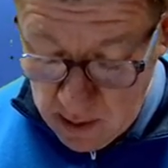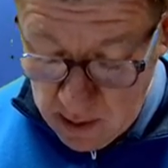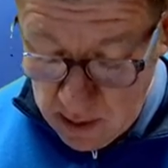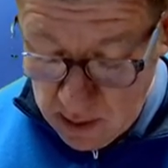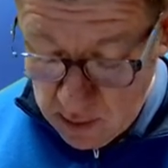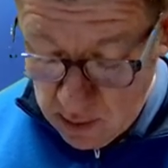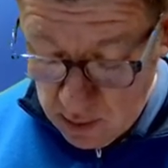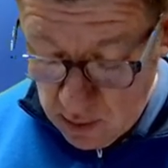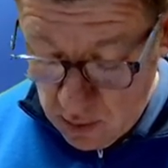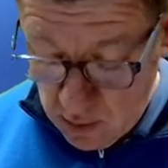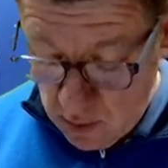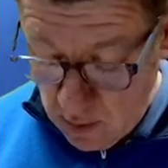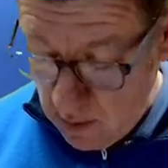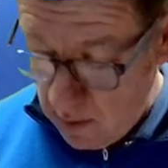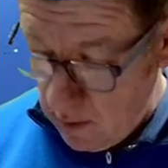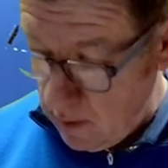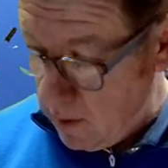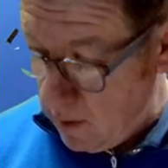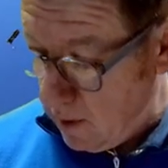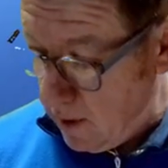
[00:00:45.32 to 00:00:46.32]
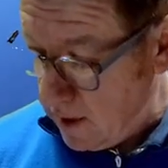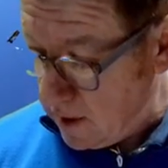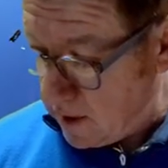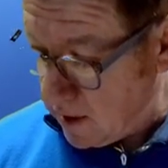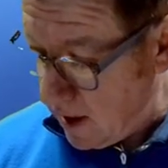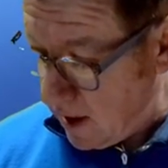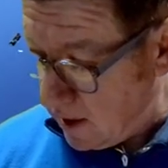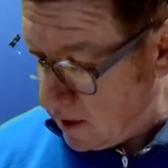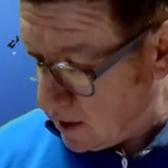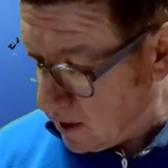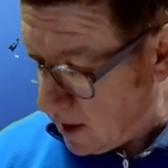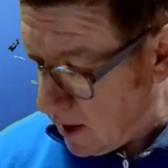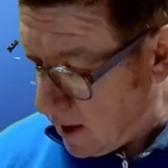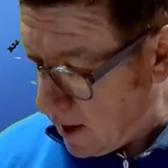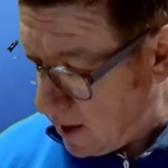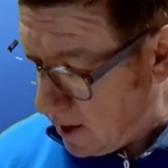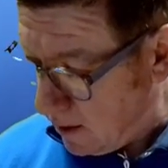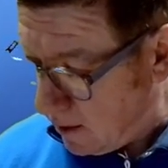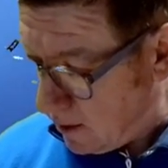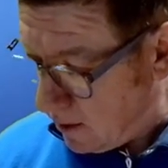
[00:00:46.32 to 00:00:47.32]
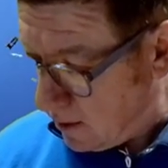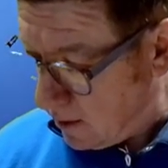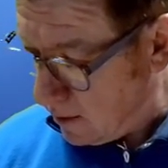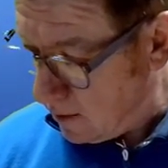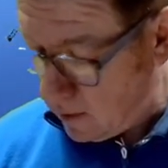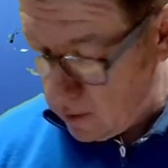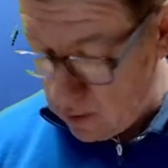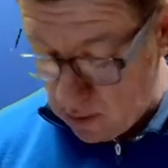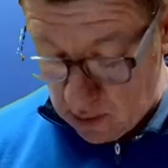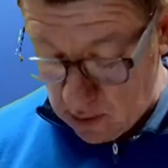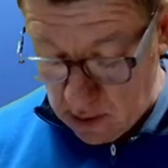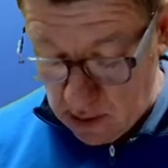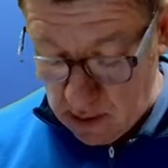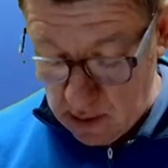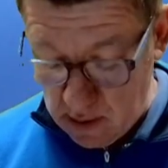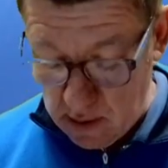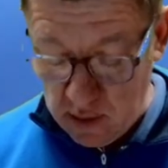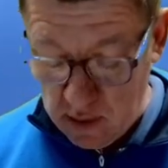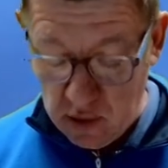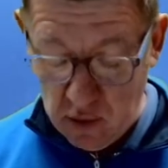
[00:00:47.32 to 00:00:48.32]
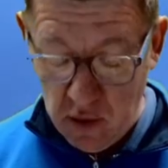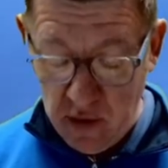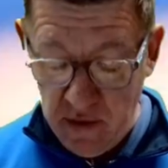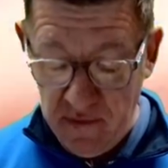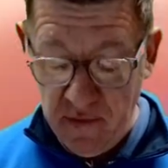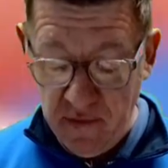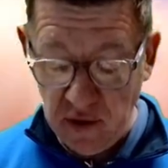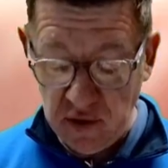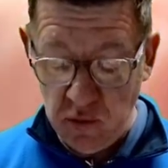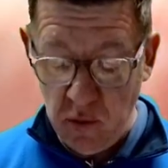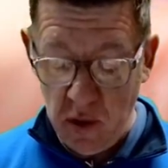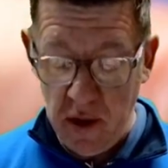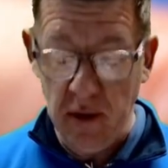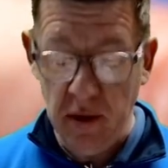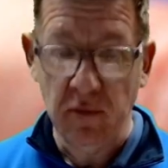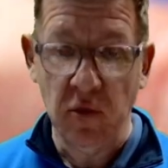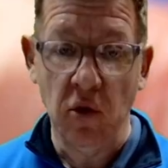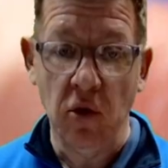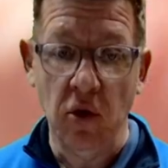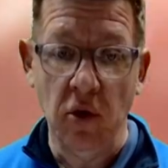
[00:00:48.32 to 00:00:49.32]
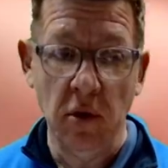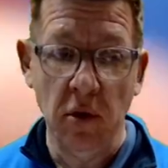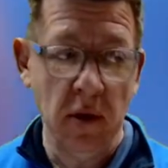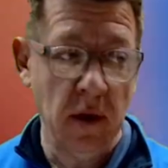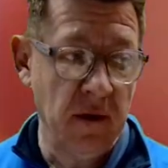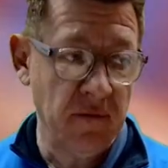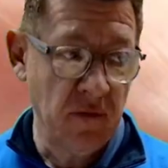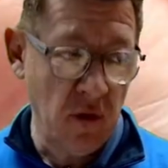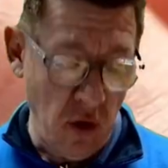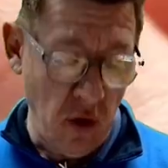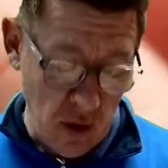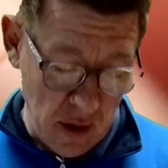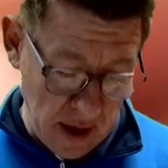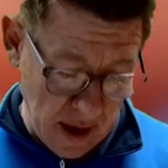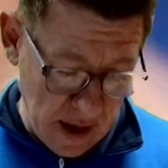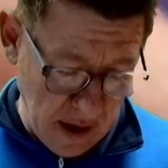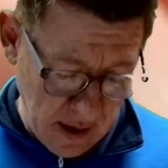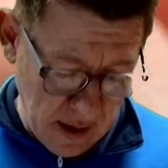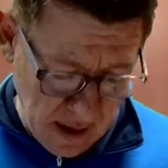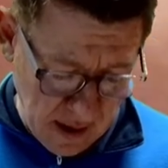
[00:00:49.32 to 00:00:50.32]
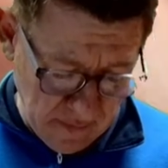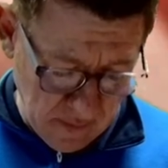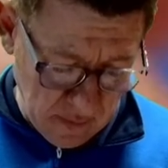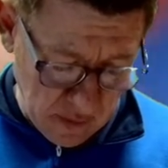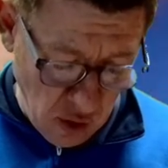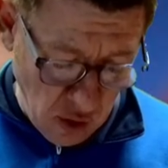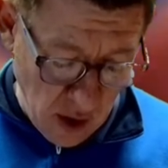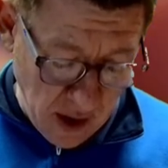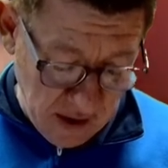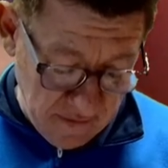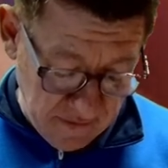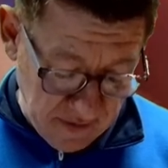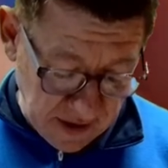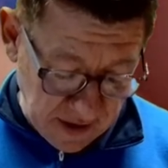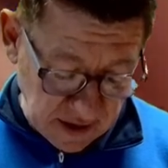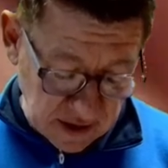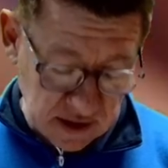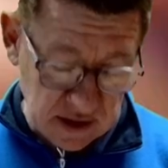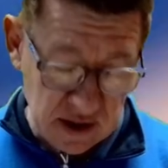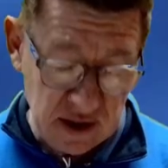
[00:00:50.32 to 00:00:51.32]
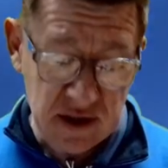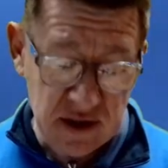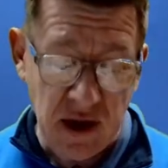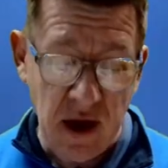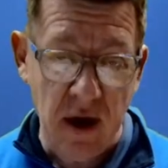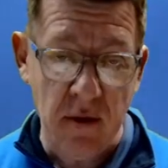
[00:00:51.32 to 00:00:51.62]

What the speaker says: So let's get started. So the first one I'm doing, I've got an advice to start